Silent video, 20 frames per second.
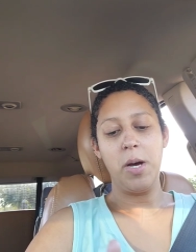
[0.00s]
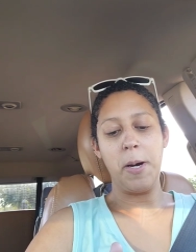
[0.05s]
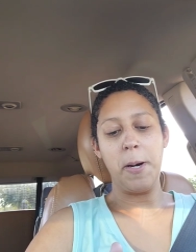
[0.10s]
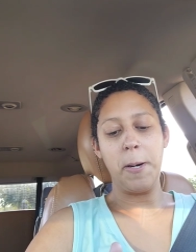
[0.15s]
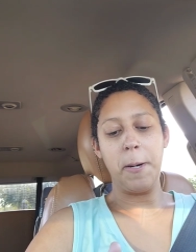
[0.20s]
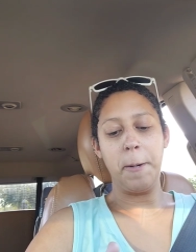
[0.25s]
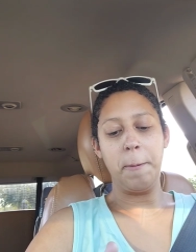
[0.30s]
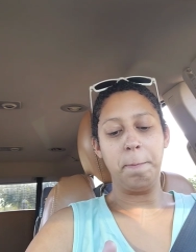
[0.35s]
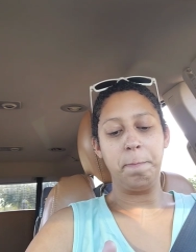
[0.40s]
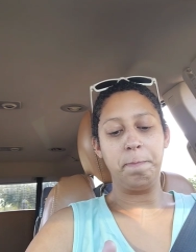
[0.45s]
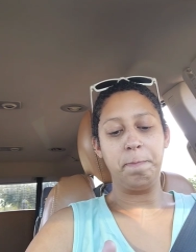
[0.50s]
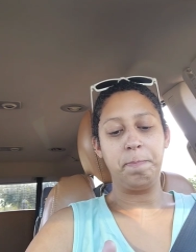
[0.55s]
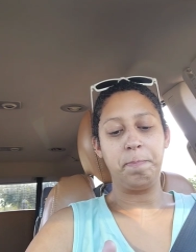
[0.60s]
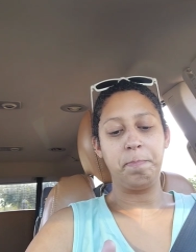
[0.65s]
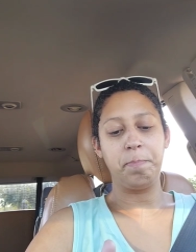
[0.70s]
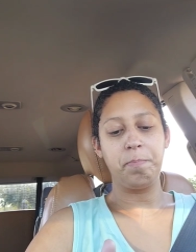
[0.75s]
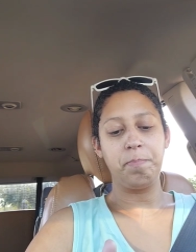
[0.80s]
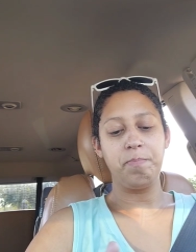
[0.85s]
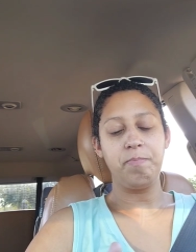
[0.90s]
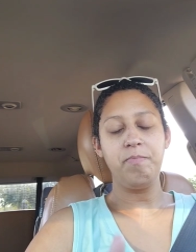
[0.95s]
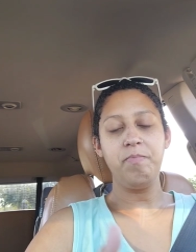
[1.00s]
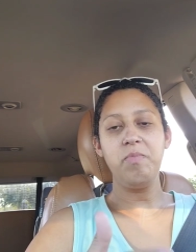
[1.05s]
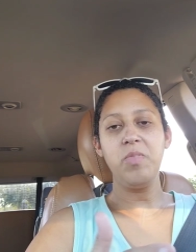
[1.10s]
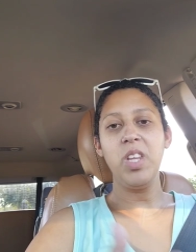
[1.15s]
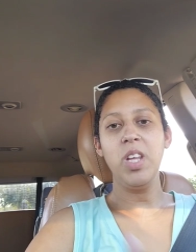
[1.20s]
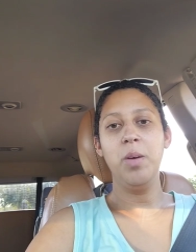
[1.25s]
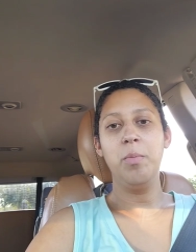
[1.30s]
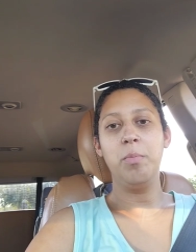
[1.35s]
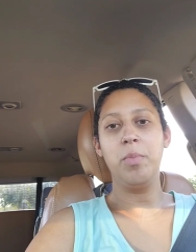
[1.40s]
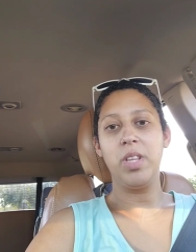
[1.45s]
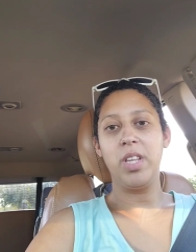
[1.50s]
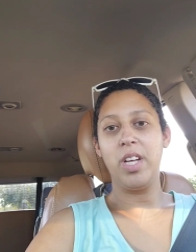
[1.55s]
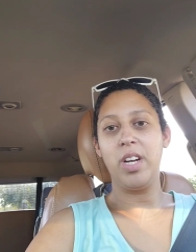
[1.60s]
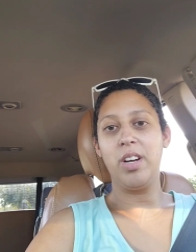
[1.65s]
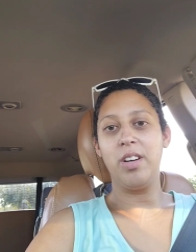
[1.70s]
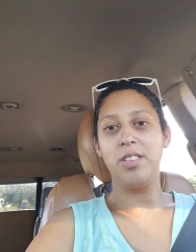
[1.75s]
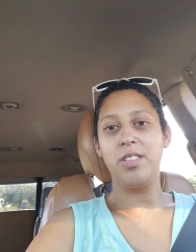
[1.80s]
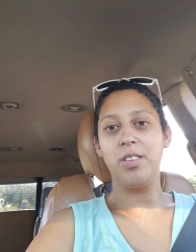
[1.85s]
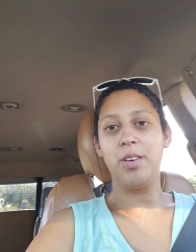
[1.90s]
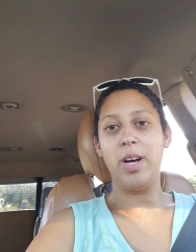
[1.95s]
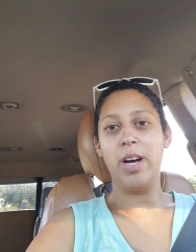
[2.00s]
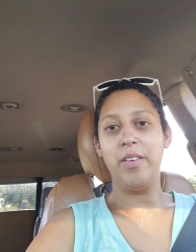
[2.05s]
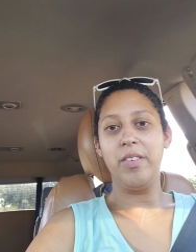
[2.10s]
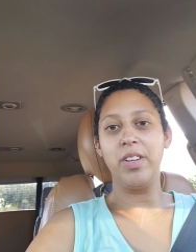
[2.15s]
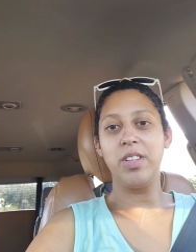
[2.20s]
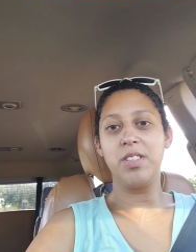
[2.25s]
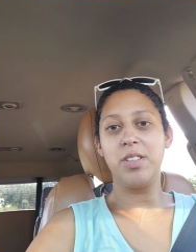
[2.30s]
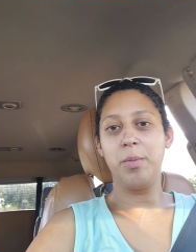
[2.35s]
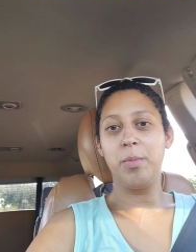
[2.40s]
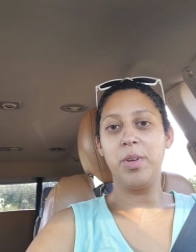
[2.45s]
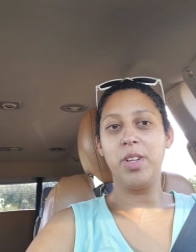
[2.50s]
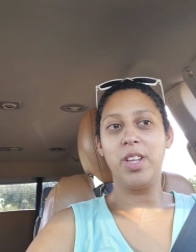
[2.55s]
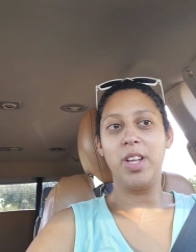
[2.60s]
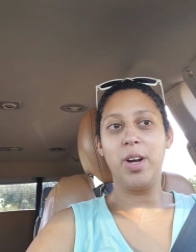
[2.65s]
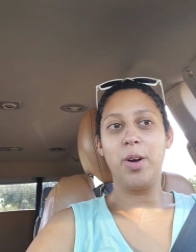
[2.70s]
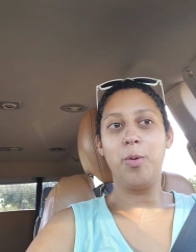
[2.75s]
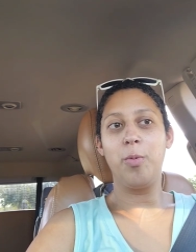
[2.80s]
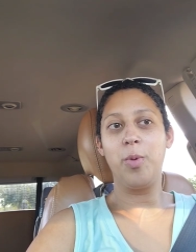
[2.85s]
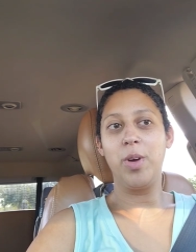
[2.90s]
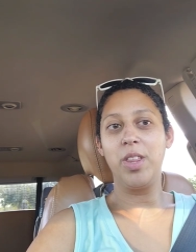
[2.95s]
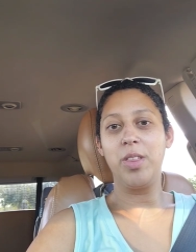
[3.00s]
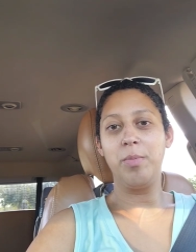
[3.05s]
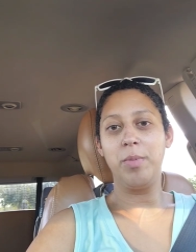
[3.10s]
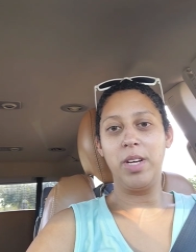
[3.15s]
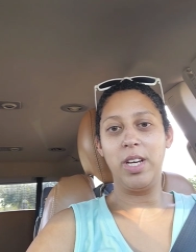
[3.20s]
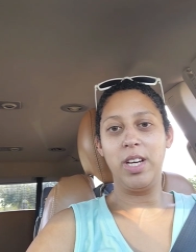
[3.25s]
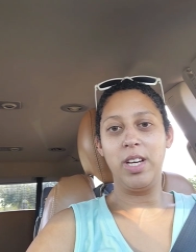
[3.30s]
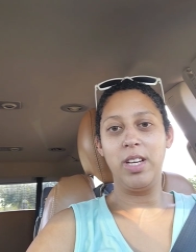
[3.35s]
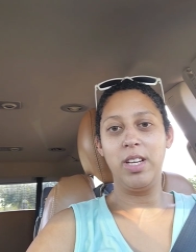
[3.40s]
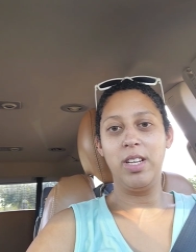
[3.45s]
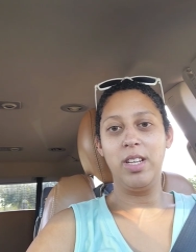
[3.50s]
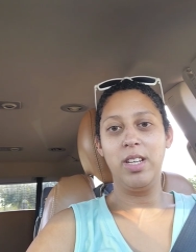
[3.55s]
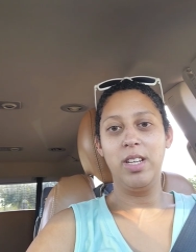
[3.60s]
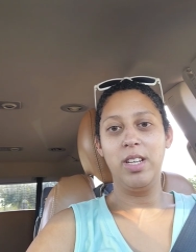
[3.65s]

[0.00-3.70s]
Um, but then also having someone there with me